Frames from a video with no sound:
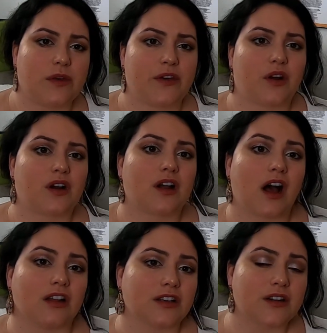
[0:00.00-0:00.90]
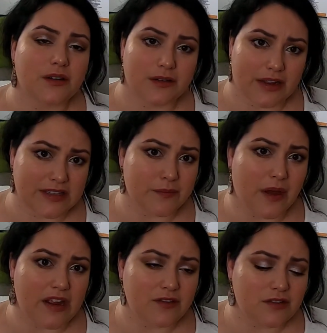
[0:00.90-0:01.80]
with her color as
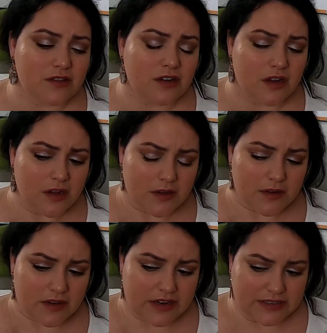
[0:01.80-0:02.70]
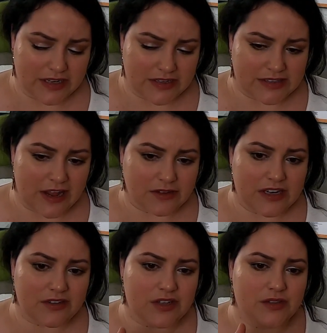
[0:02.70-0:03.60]
much. It sounds like
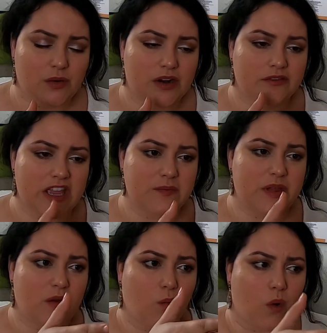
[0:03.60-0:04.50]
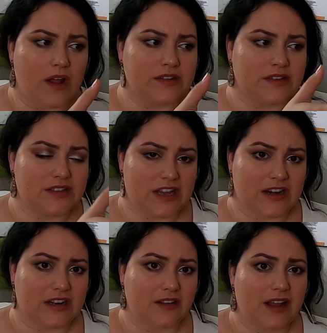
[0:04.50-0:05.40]
she's sort of keeping one
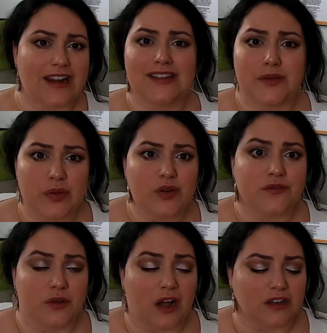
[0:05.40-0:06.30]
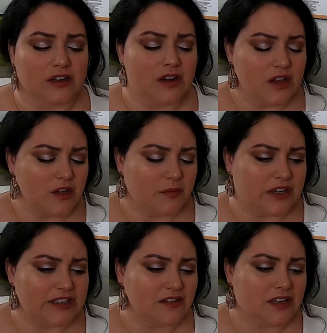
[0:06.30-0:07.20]
steady, and it's a beautiful color, but
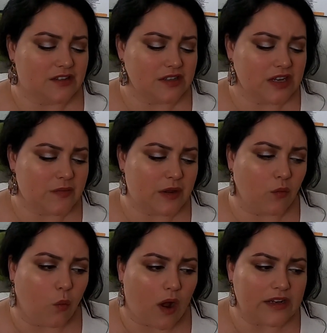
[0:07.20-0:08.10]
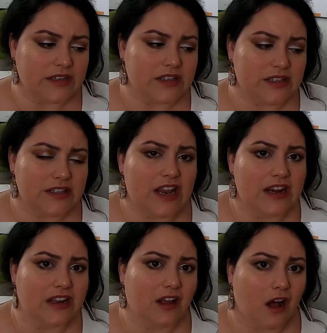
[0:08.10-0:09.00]
it sounds like she's keeping one
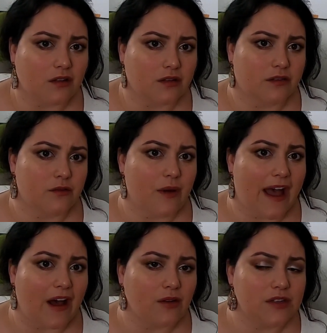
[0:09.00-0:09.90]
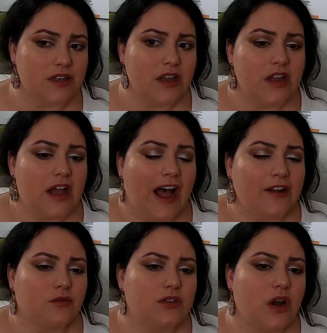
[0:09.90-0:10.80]
steady color throughout. I
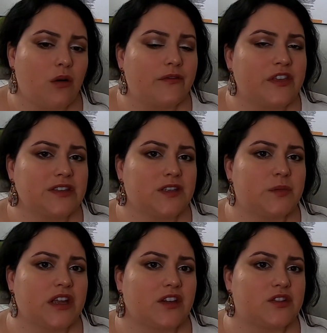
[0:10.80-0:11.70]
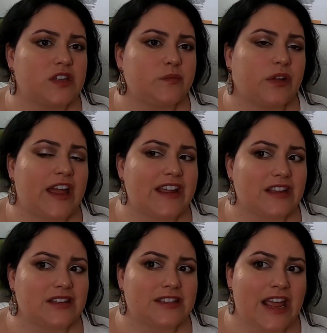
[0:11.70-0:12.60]
don't know if this is because she's playing
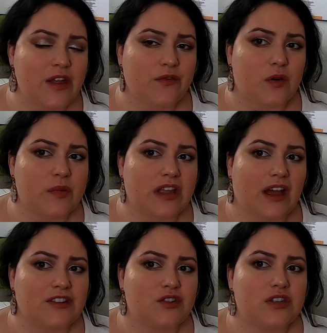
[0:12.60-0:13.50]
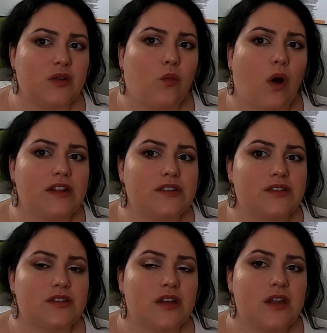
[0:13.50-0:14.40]
it safe or because she
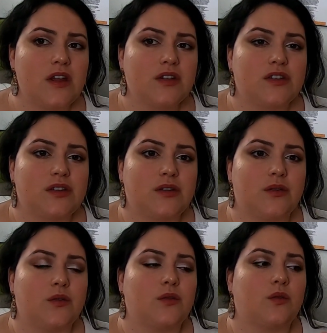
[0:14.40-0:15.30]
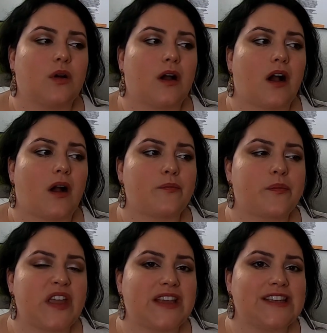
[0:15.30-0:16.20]
wants to
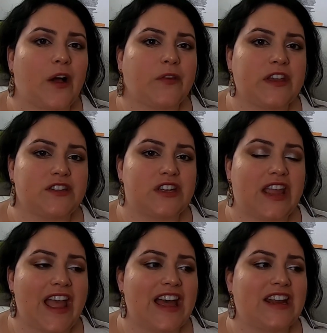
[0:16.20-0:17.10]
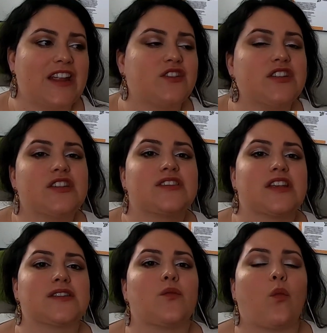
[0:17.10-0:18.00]
be as healthy as she can and she just
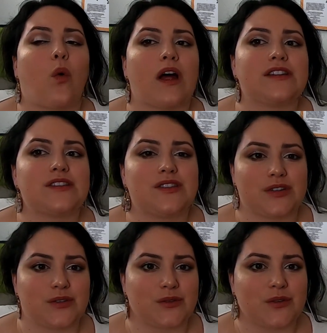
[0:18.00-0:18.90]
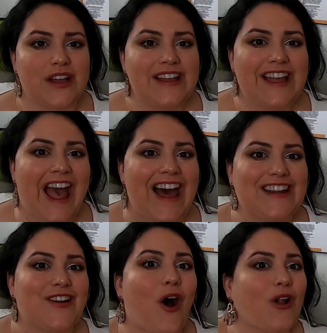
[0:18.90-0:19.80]
doesn't want to add
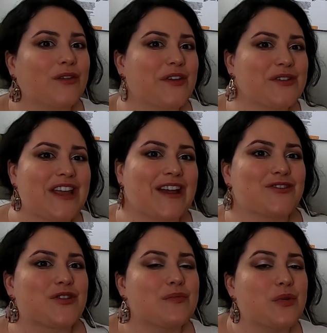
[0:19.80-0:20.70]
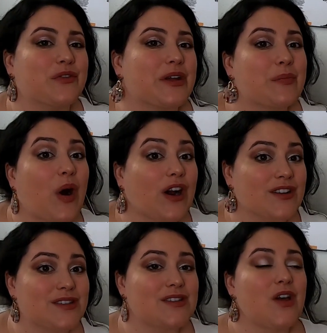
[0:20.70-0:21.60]
in all of those extra moving
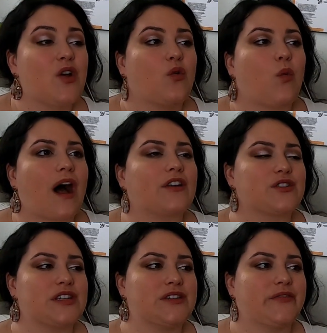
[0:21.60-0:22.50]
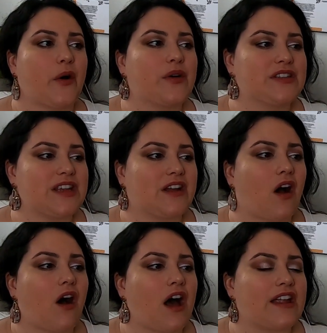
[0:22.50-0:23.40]
parts while she's focusing
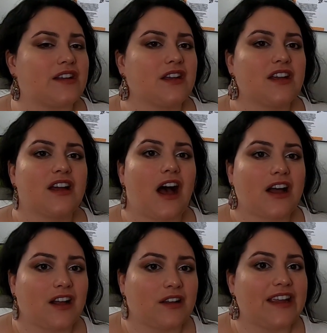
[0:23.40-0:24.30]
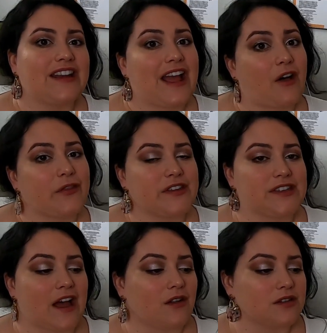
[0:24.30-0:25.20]
on a clean, healthy
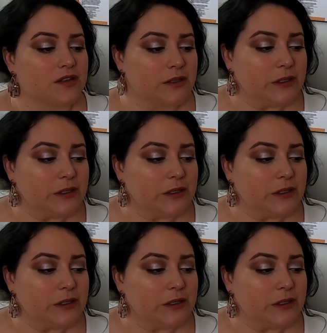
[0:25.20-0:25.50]
sound.